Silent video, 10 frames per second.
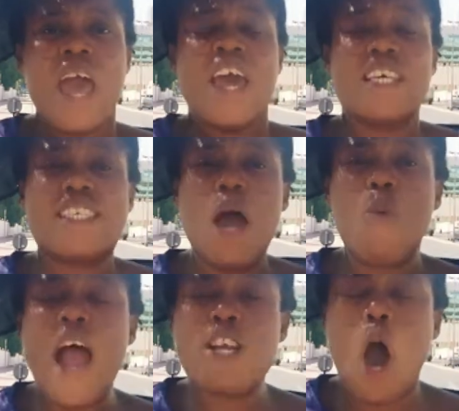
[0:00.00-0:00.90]
He said,
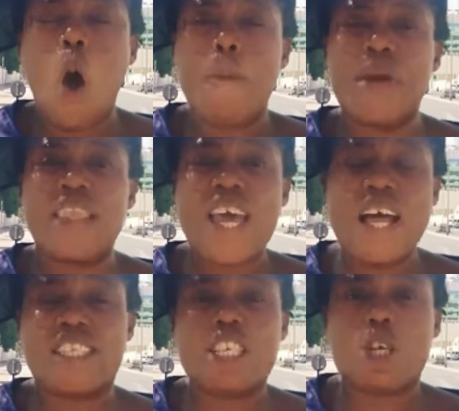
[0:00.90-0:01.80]
when your
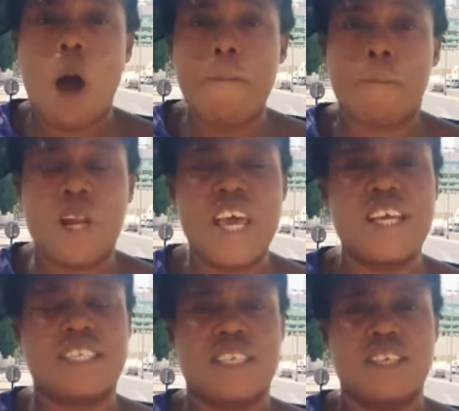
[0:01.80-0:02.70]
obedience is
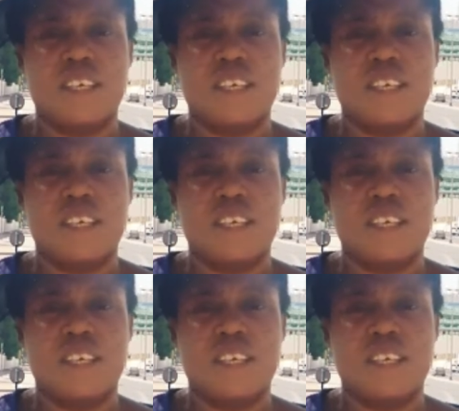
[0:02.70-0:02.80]
complete,